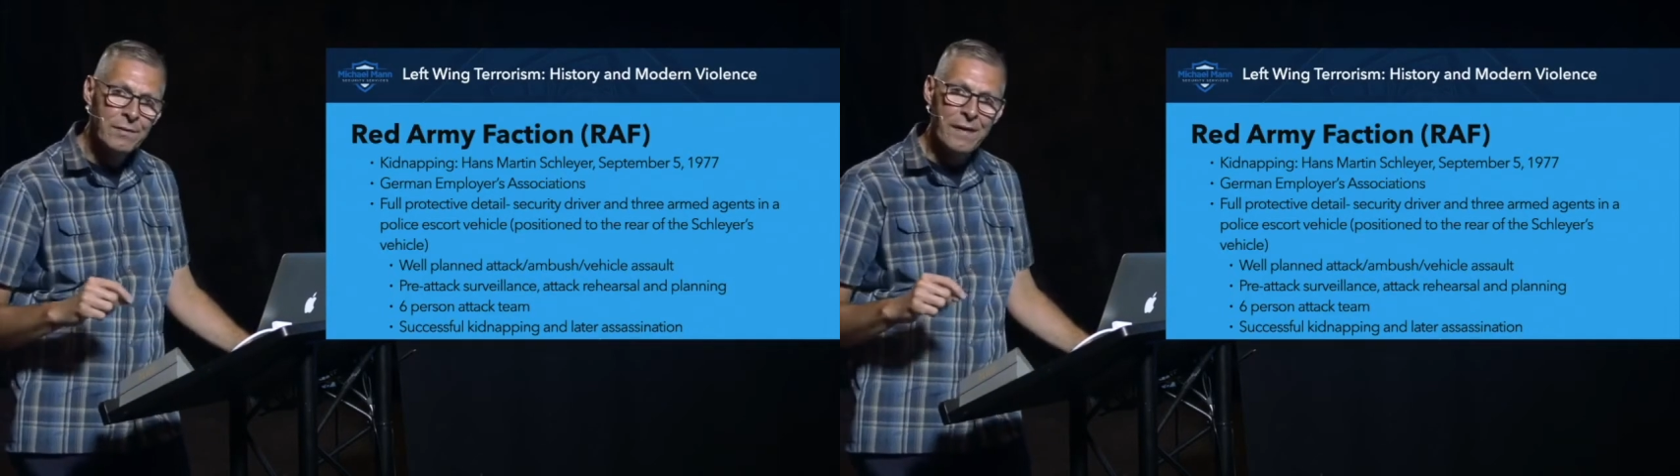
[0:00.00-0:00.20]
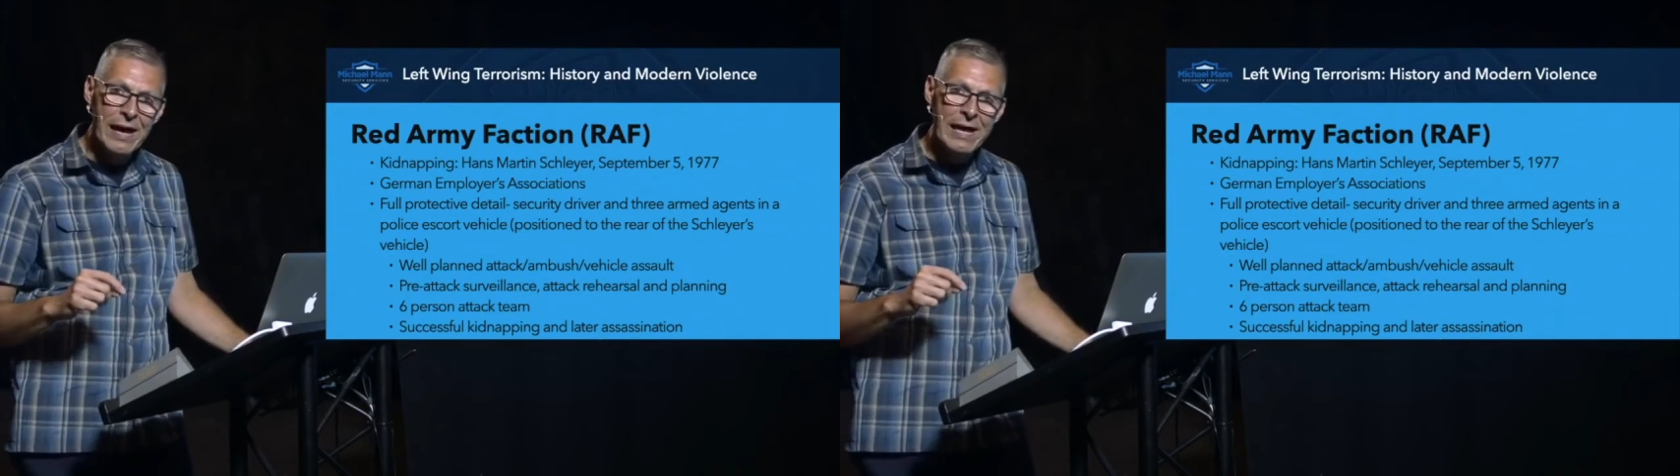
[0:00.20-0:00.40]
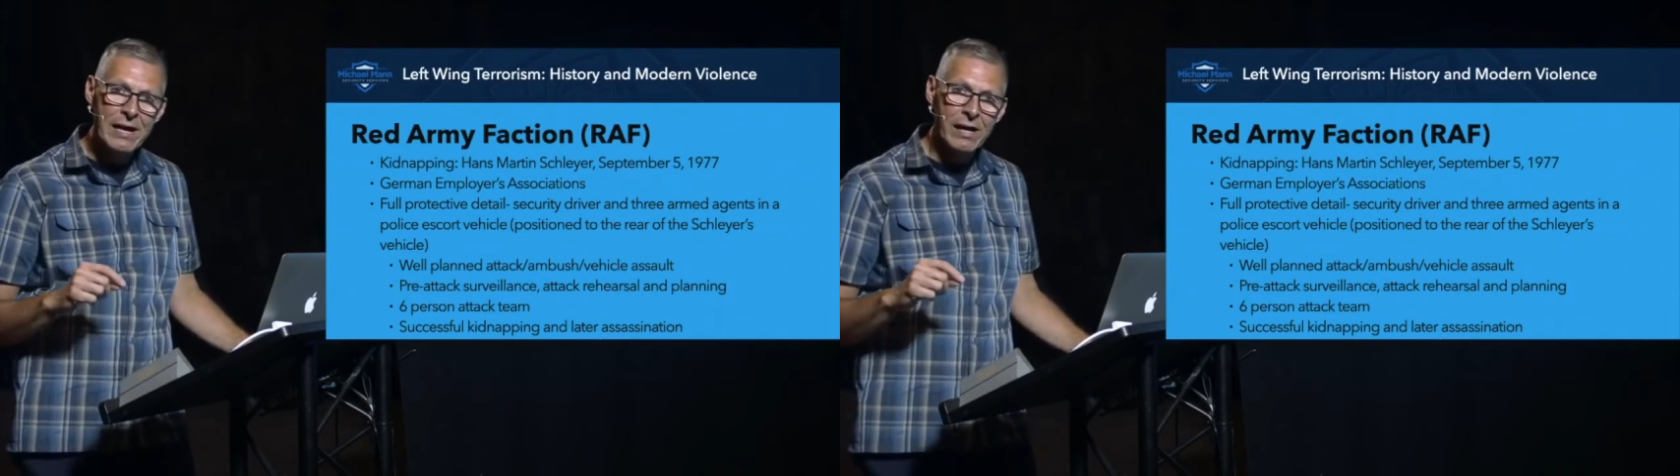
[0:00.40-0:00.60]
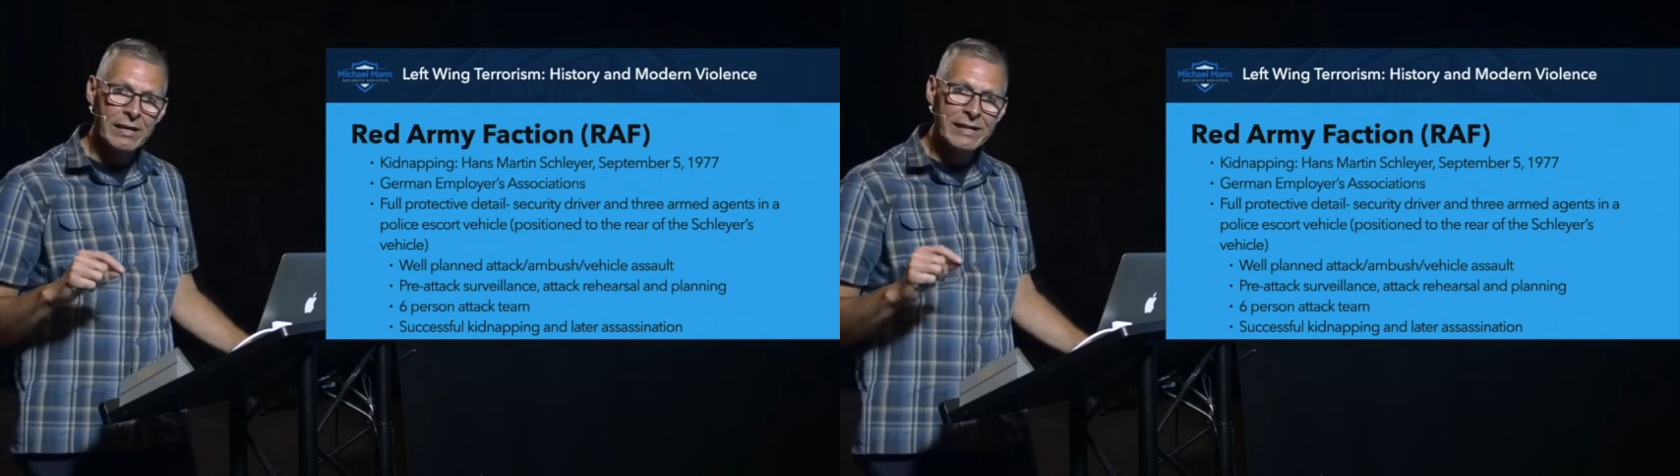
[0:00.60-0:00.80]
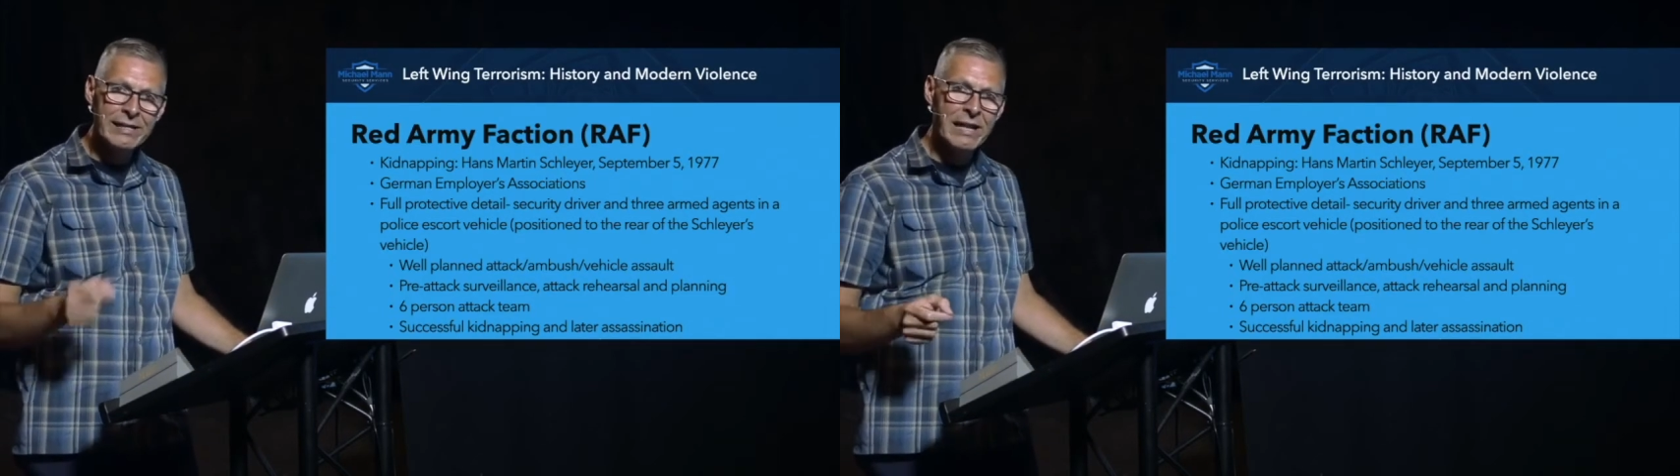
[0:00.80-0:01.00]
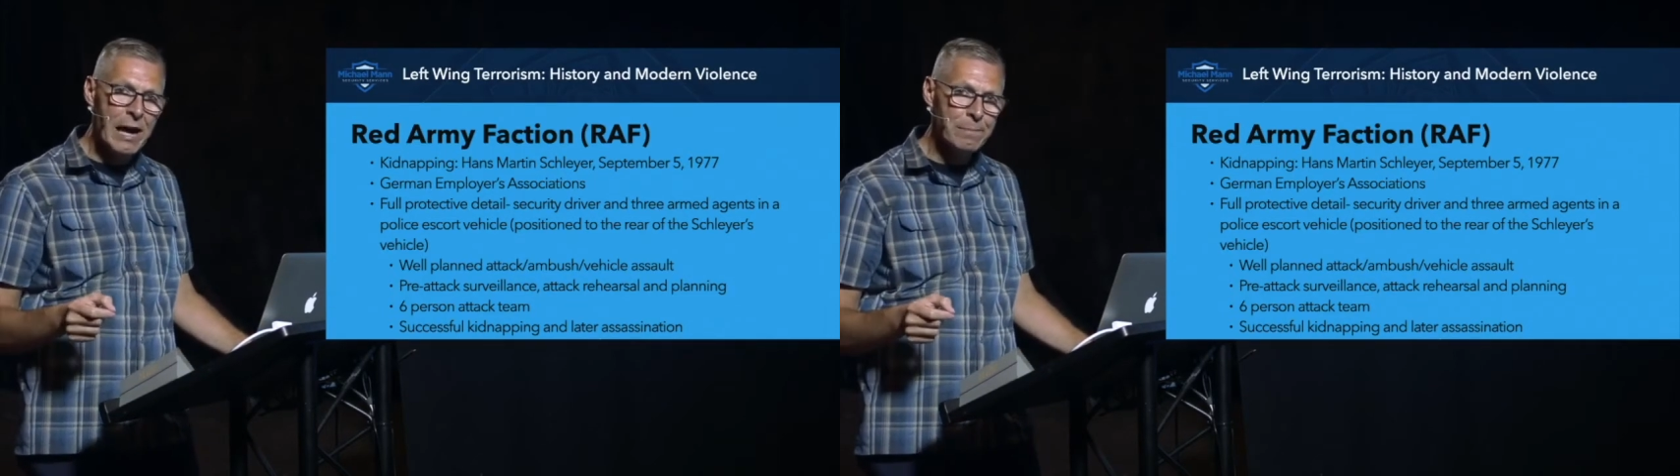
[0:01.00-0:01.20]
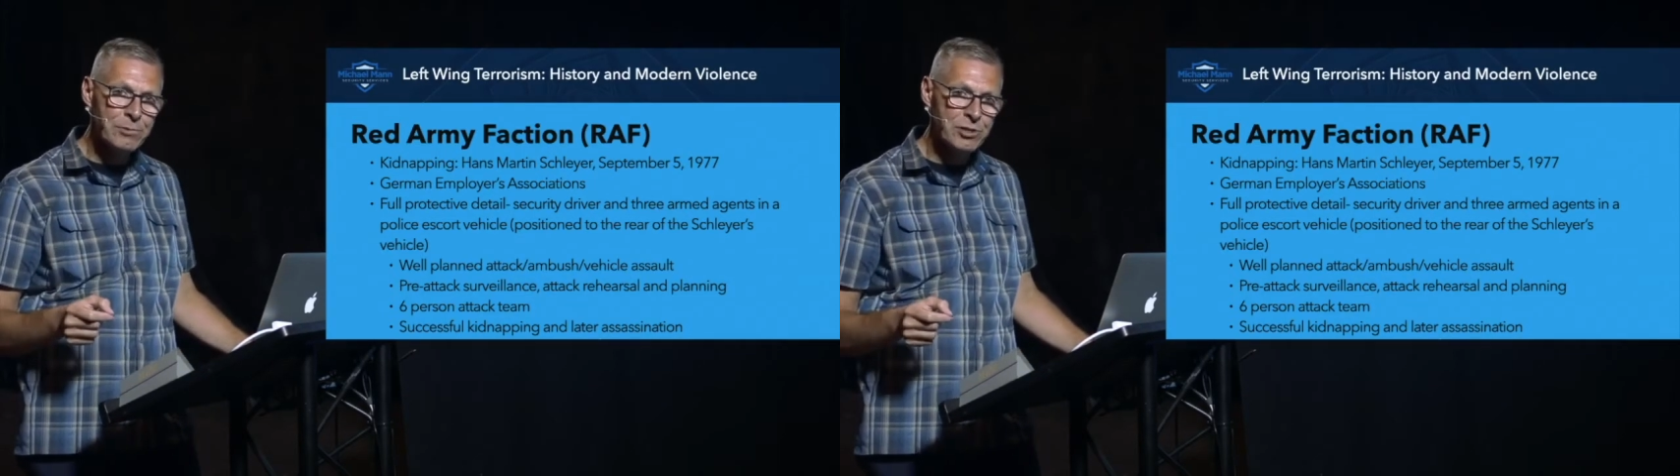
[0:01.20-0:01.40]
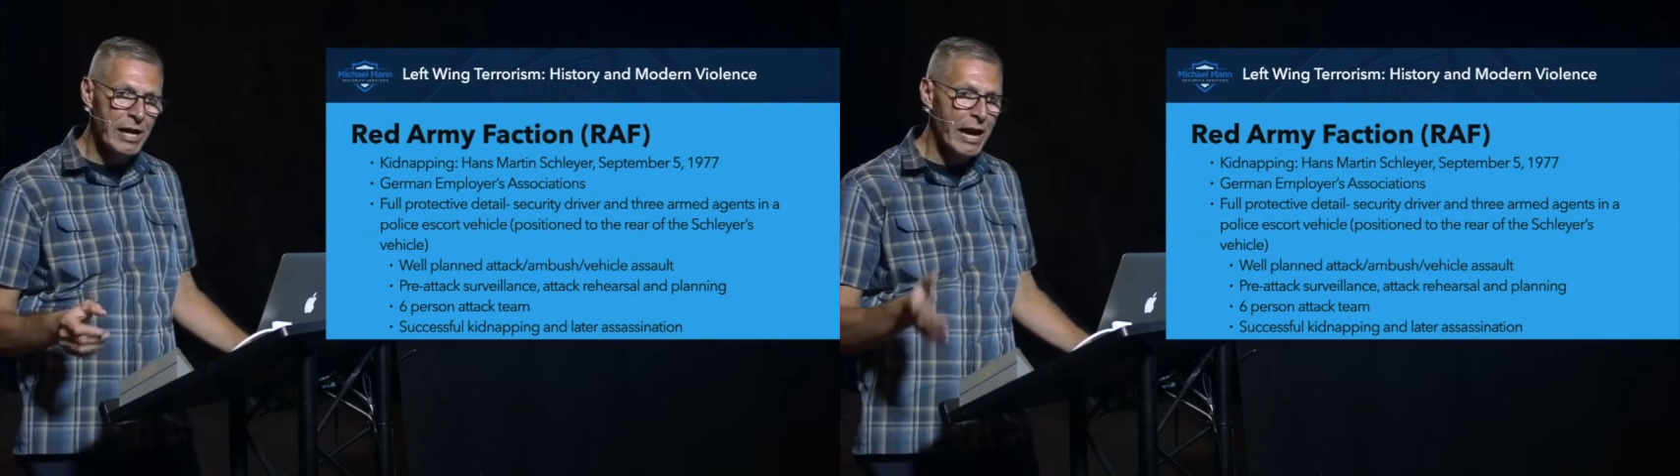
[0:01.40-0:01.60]
They uh,
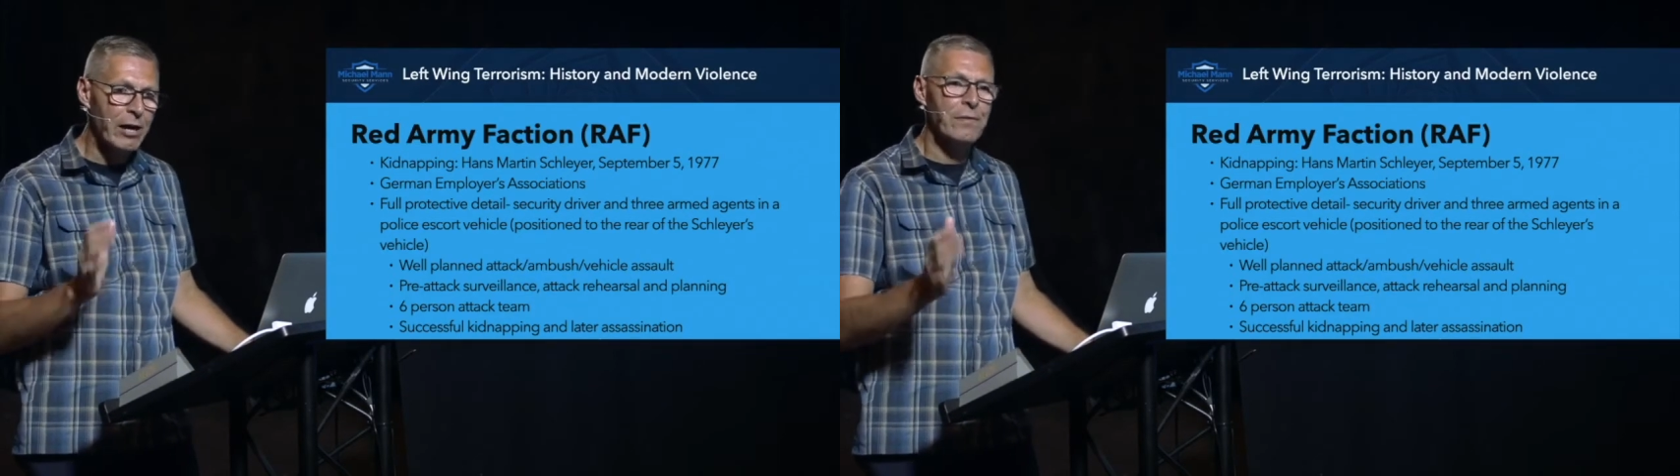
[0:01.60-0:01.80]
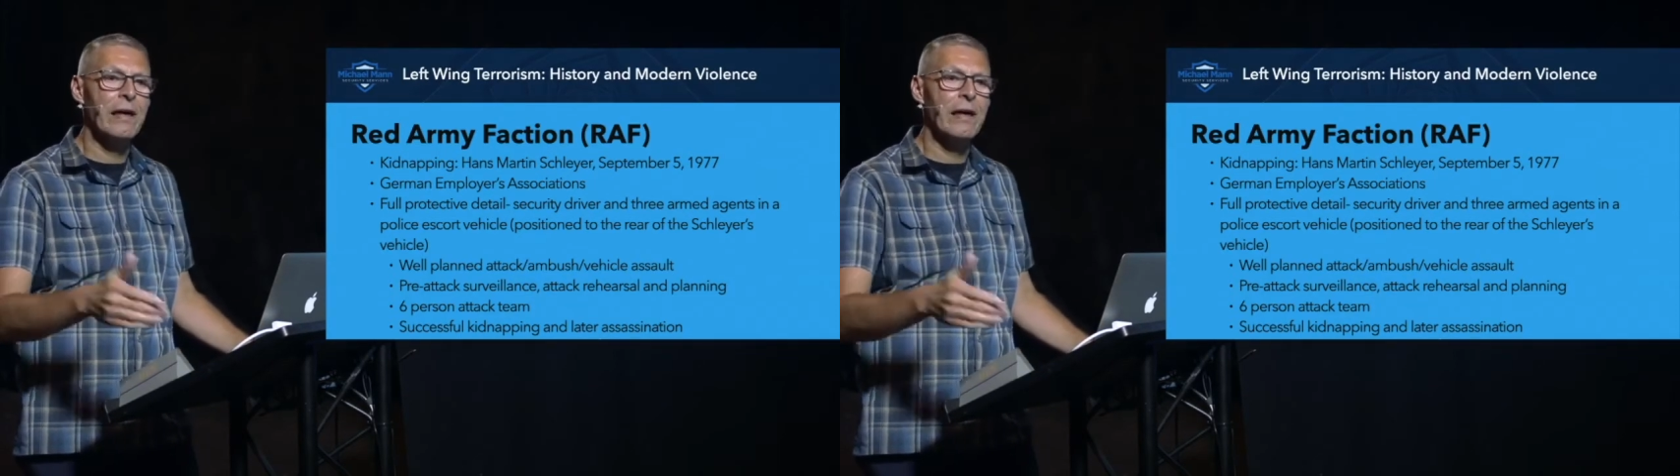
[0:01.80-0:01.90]
kidnap Schleyer.